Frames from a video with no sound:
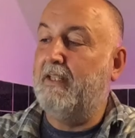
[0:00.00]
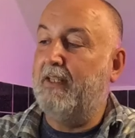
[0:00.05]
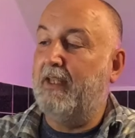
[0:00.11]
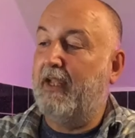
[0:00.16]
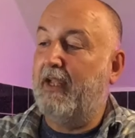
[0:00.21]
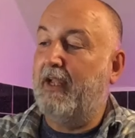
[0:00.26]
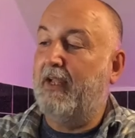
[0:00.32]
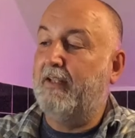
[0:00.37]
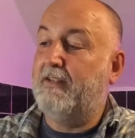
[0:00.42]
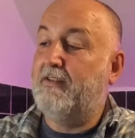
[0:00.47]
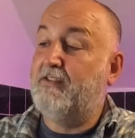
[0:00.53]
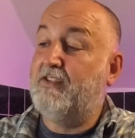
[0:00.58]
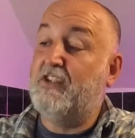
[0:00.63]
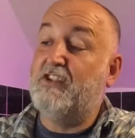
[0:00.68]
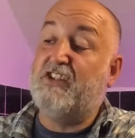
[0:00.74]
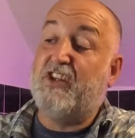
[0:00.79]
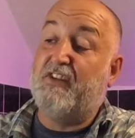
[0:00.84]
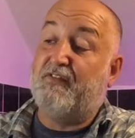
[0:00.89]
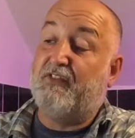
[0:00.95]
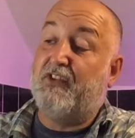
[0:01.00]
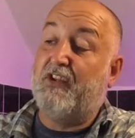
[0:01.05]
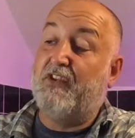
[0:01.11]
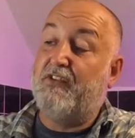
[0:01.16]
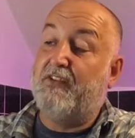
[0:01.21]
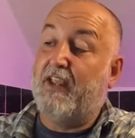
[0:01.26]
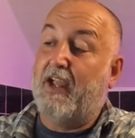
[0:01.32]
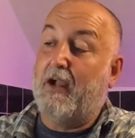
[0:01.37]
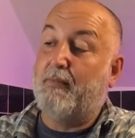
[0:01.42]
in the
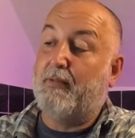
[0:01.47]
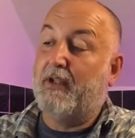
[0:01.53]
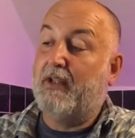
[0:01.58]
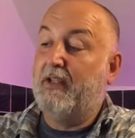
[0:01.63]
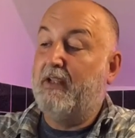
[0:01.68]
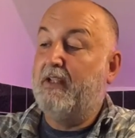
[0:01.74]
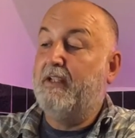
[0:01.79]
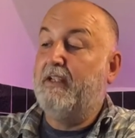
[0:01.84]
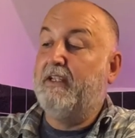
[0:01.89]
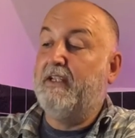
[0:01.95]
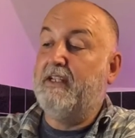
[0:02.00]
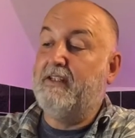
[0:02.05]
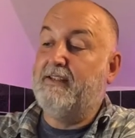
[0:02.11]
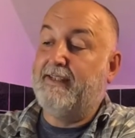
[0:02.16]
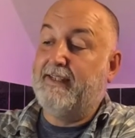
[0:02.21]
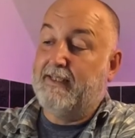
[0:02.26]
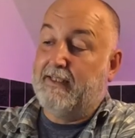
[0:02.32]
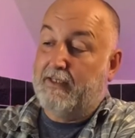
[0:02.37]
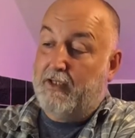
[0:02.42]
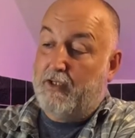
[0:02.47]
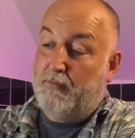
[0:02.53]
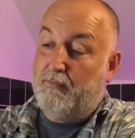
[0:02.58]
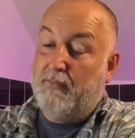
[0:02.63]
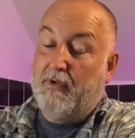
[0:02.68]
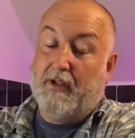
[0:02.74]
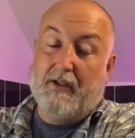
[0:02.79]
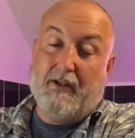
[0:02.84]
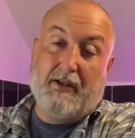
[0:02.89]
Chiverton tap in
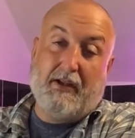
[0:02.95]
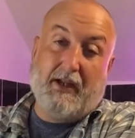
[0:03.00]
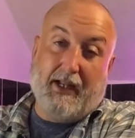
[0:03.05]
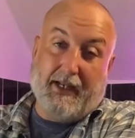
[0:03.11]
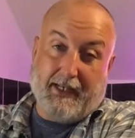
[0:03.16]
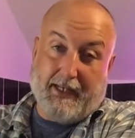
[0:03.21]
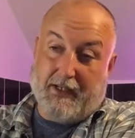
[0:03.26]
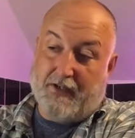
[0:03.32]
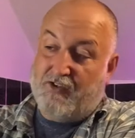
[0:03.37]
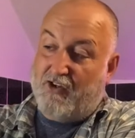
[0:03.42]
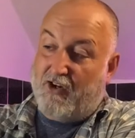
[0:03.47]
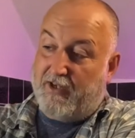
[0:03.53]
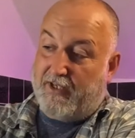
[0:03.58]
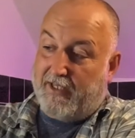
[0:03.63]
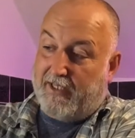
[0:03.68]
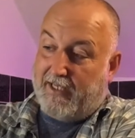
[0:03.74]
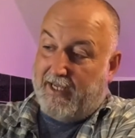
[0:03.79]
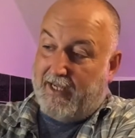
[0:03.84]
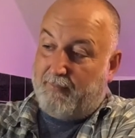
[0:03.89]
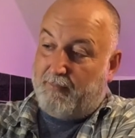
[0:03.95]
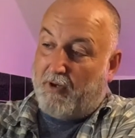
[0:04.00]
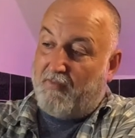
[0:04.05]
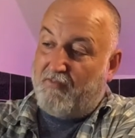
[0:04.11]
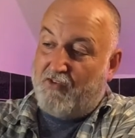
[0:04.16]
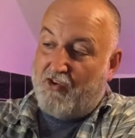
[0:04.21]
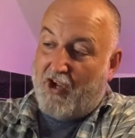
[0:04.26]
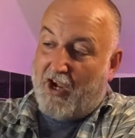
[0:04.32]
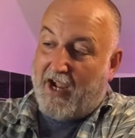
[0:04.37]
Chidlium, and I enjoyed it there, but
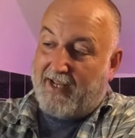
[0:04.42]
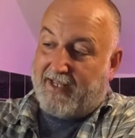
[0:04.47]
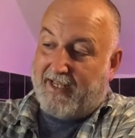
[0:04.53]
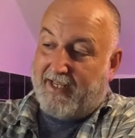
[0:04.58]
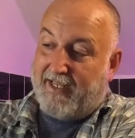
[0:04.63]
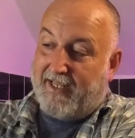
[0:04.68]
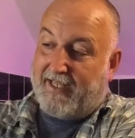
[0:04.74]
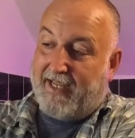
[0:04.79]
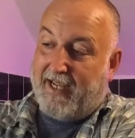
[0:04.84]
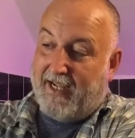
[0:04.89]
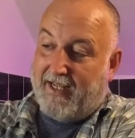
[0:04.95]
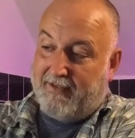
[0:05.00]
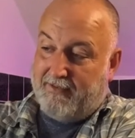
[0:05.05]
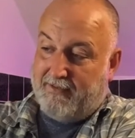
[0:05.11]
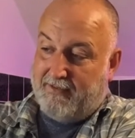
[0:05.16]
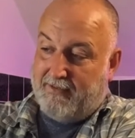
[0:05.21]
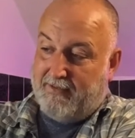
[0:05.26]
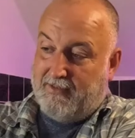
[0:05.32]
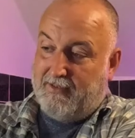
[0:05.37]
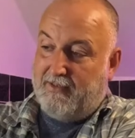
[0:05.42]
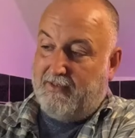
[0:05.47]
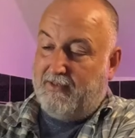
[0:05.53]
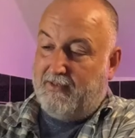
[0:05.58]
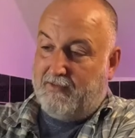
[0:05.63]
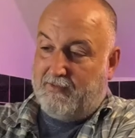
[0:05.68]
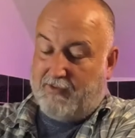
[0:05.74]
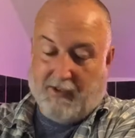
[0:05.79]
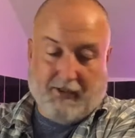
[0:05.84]
I've not had it in a can.
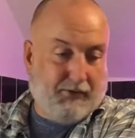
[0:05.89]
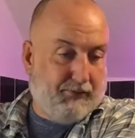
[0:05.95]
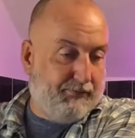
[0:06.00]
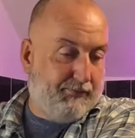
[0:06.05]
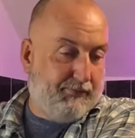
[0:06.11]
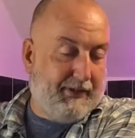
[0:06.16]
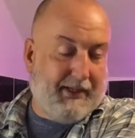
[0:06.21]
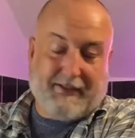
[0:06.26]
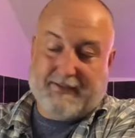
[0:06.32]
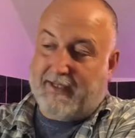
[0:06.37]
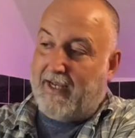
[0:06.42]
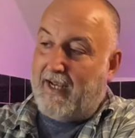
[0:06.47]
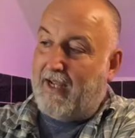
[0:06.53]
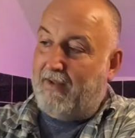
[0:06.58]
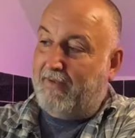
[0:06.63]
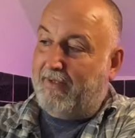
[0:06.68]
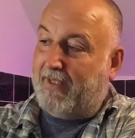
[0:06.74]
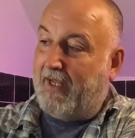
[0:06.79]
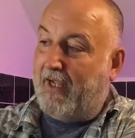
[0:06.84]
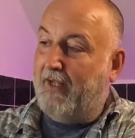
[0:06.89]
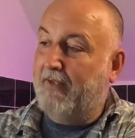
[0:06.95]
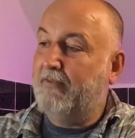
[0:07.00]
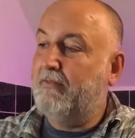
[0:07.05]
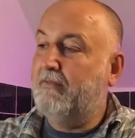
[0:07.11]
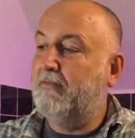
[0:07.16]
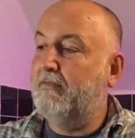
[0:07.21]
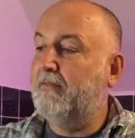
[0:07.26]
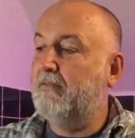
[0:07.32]
So let's get it out of the
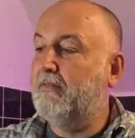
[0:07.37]
can.